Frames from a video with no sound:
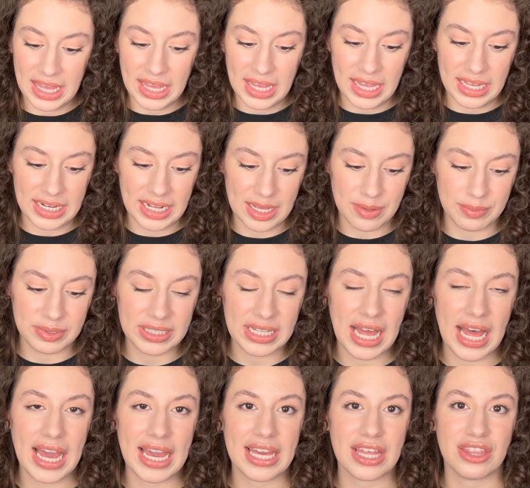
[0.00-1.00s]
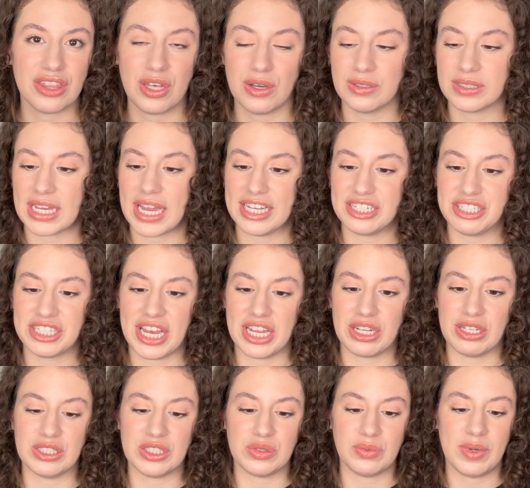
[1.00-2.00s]
And I apply those
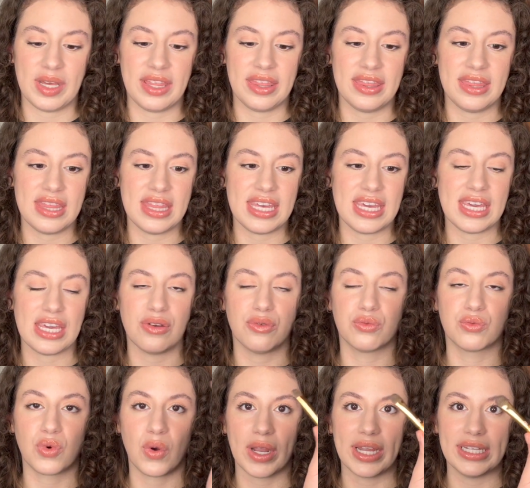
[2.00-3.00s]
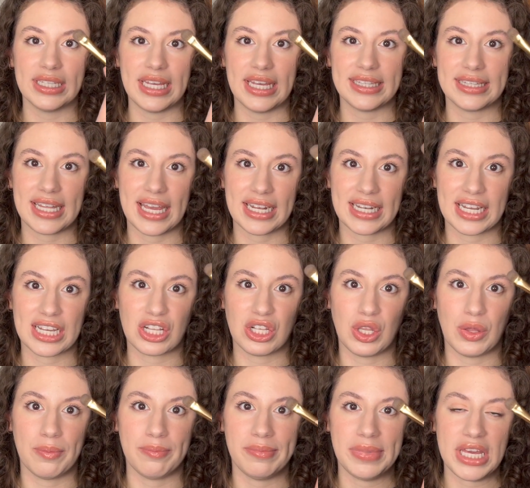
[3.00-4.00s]
eyeshadows with the Royal &
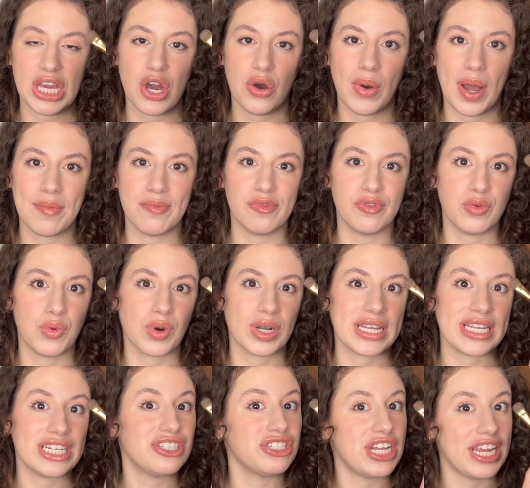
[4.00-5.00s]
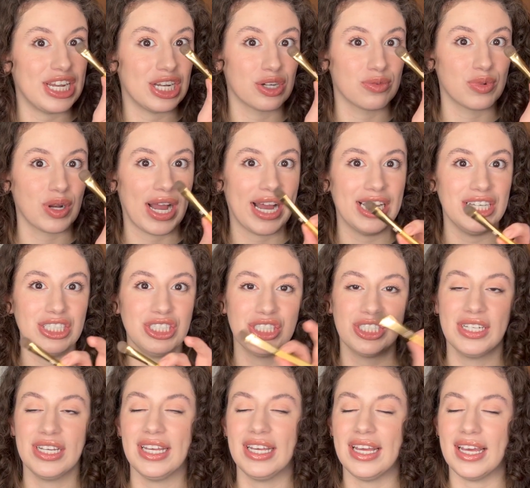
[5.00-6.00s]
Langnickel BOM 40 shader brush.
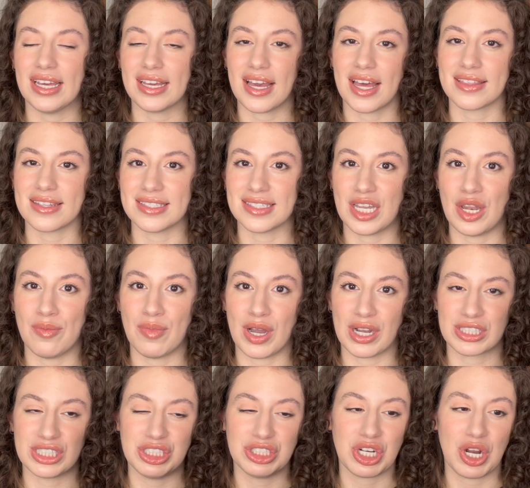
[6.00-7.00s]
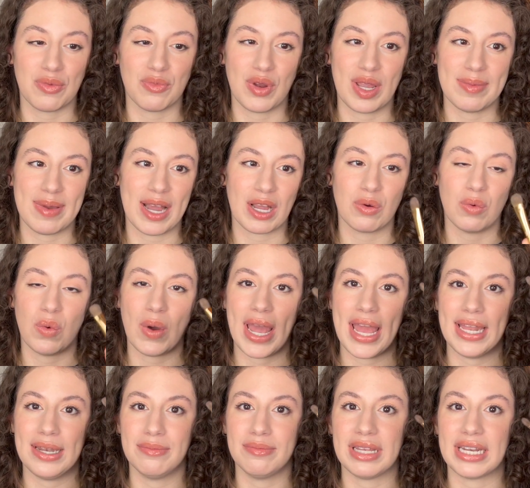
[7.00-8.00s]
Got this in a boxy charm way back
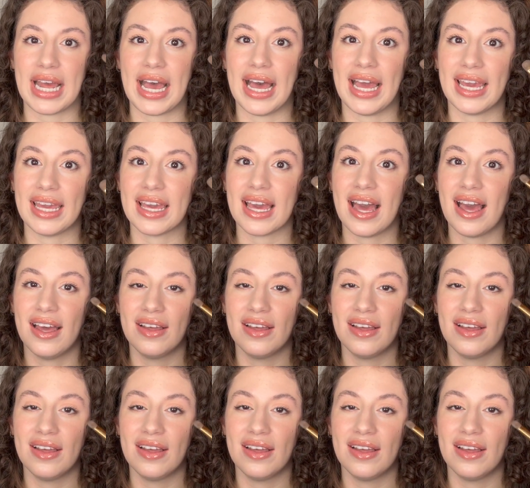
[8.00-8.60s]
when, but I